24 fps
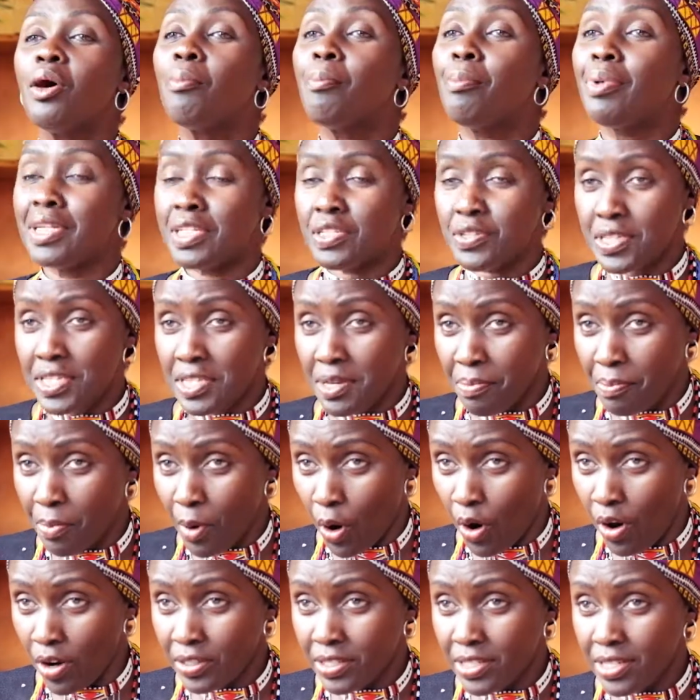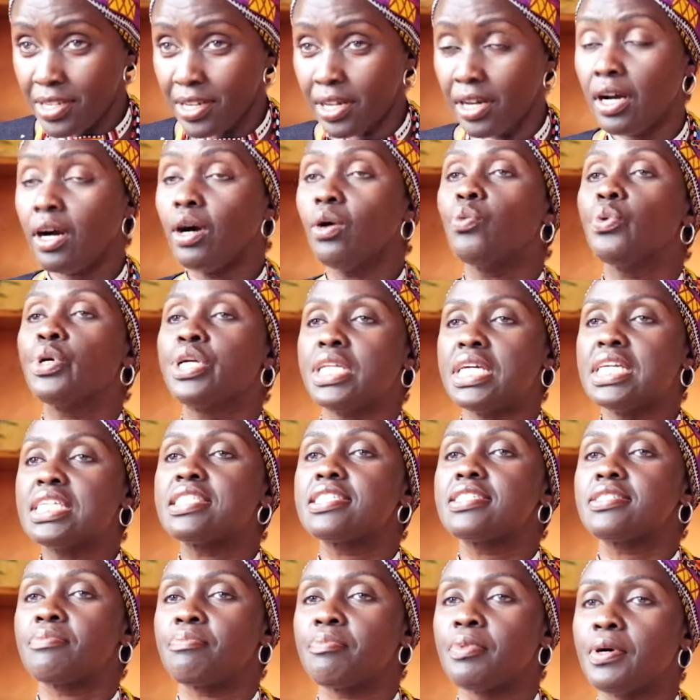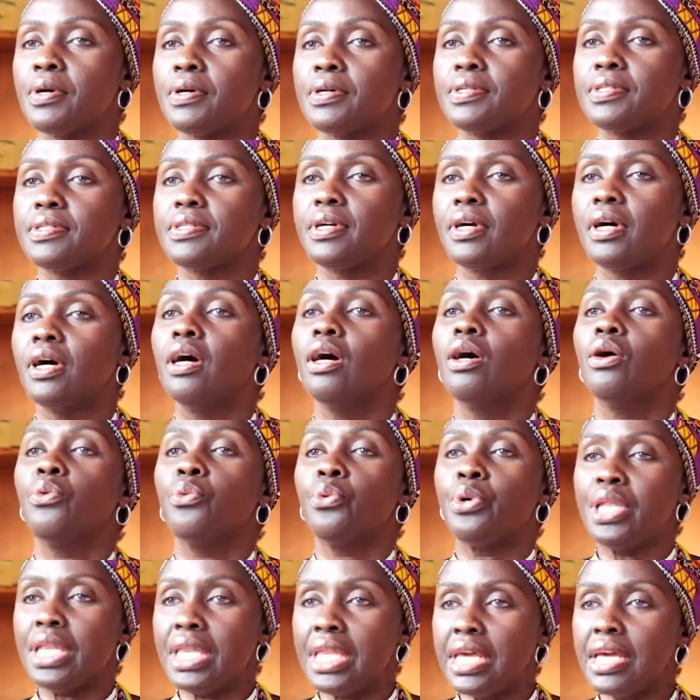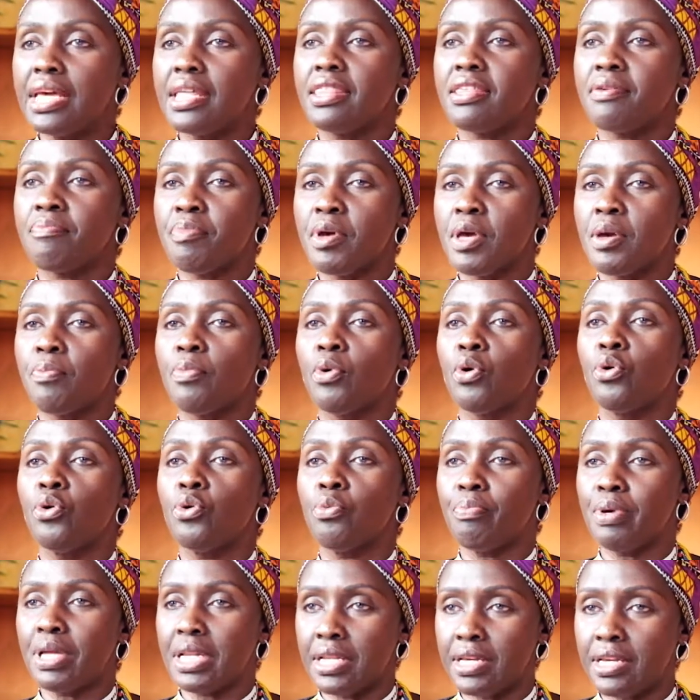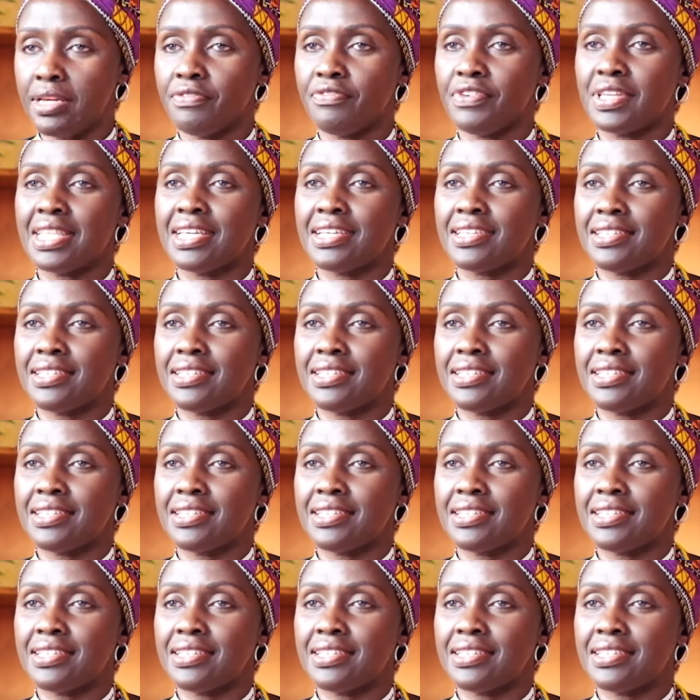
But to support, we need support. We need the people who believe in the